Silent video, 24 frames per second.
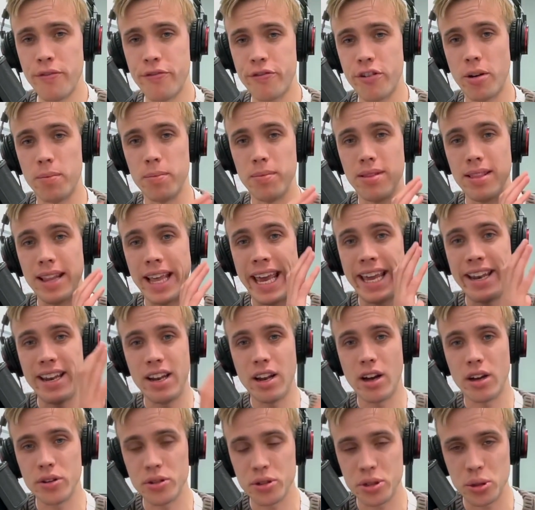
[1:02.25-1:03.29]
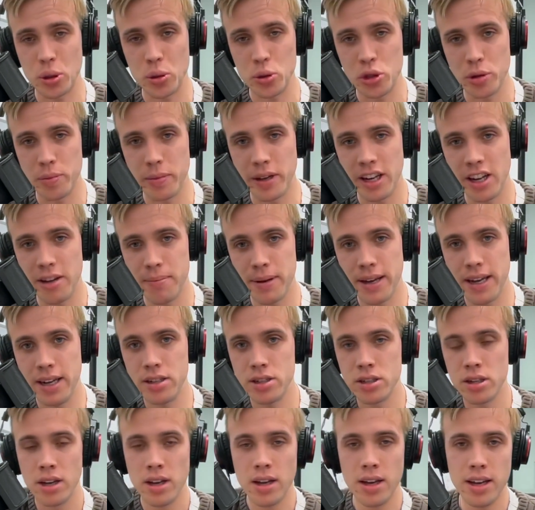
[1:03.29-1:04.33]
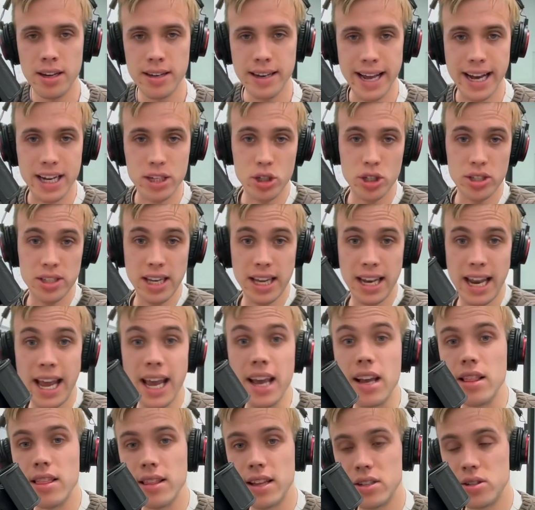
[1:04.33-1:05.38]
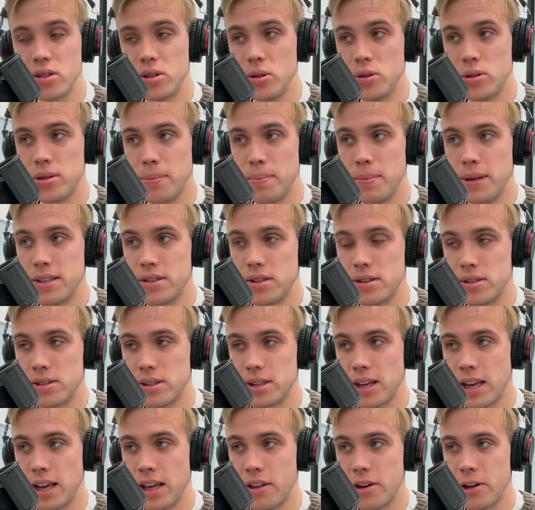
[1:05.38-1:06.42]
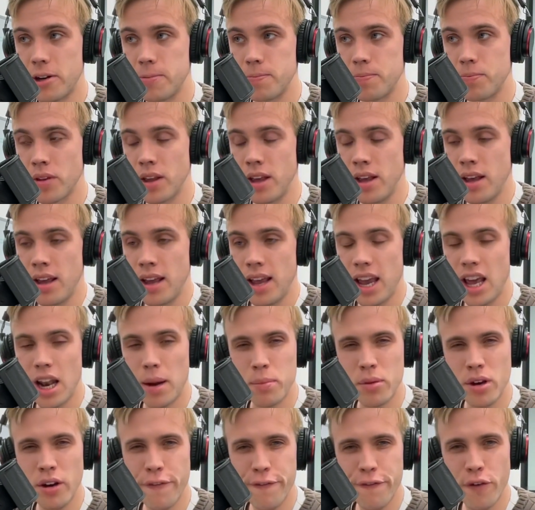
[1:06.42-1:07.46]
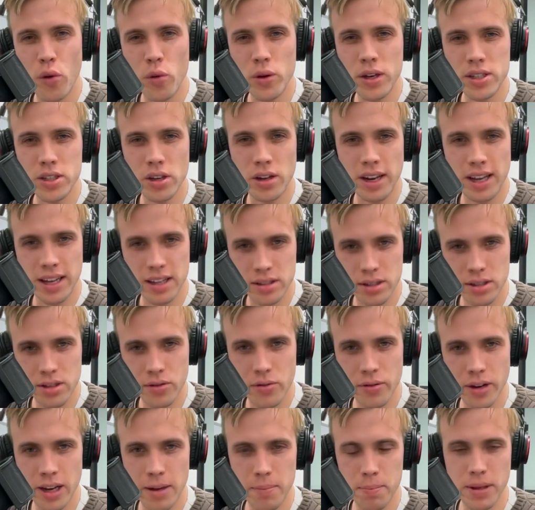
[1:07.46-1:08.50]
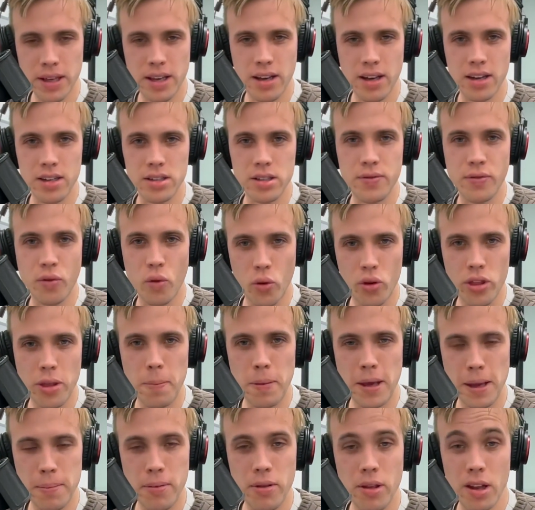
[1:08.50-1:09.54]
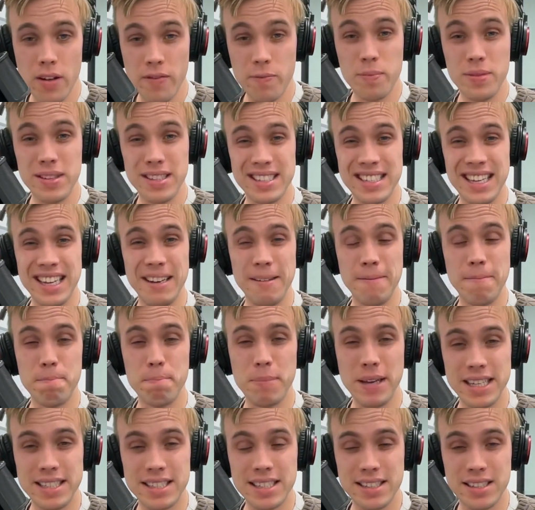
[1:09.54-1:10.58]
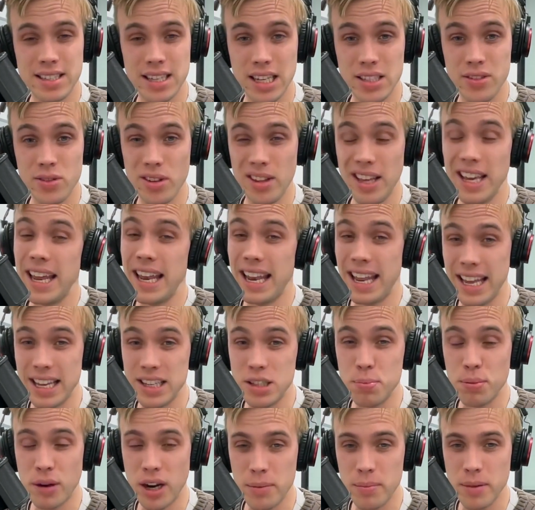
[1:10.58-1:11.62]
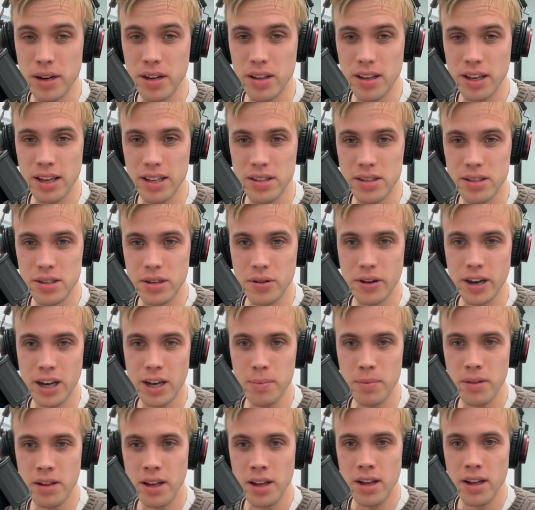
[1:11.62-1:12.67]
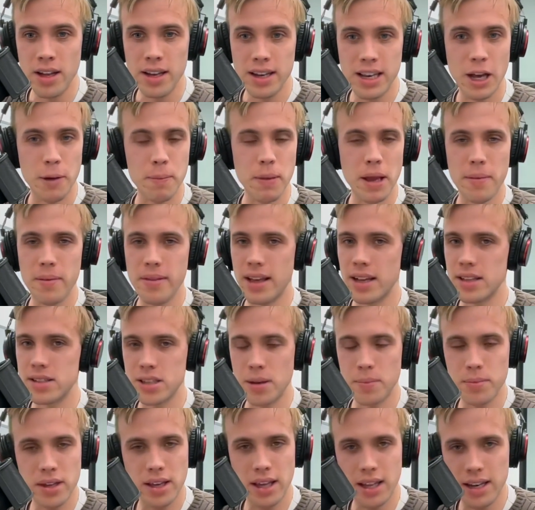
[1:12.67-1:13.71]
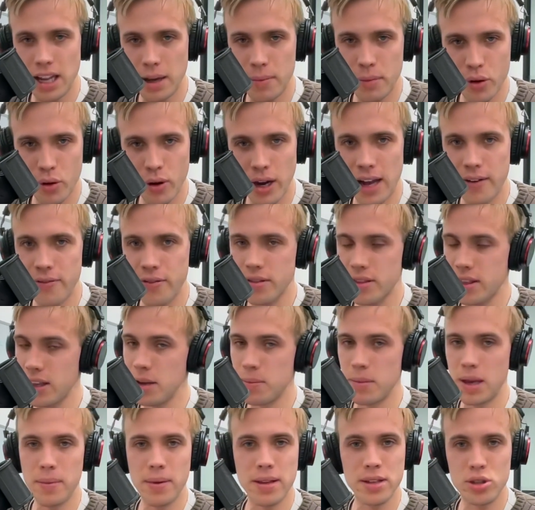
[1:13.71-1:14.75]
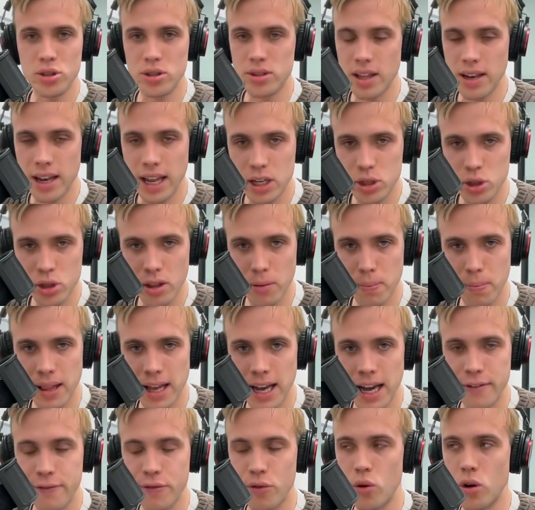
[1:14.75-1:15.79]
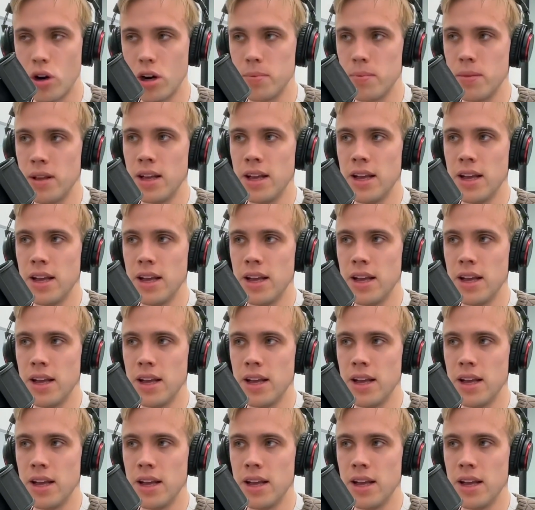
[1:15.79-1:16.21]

from landing on your social media page to actually saying, hey, let's do some business together. And I'm going to focus on Instagram because for the people that have seen be successful, it is primarily Instagram. Now, maybe that's something, a demographic thing. Maybe it's just the nature of the platform.